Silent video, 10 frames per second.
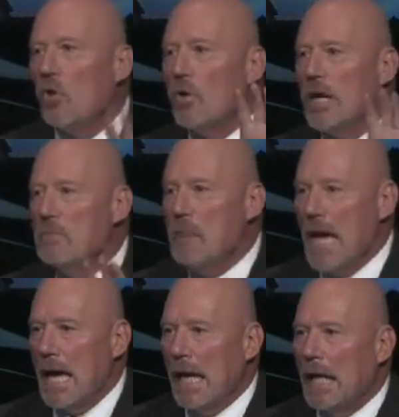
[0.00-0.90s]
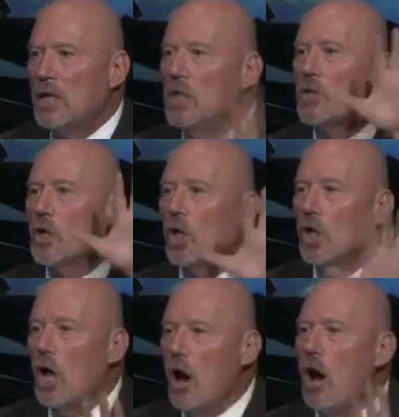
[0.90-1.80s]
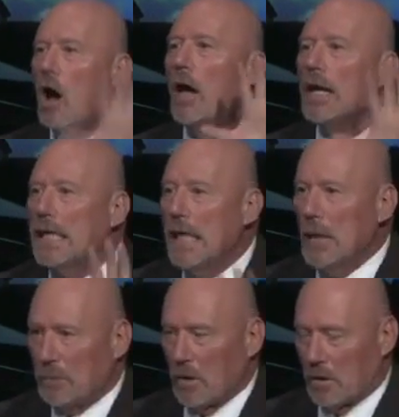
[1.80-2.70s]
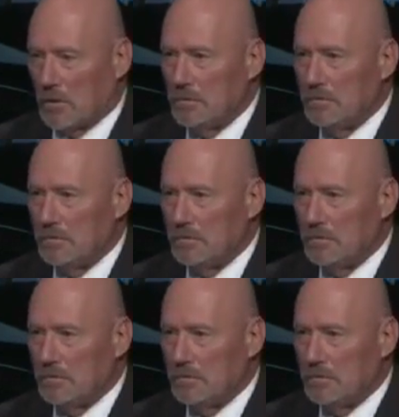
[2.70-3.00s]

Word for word: remain the law keeper.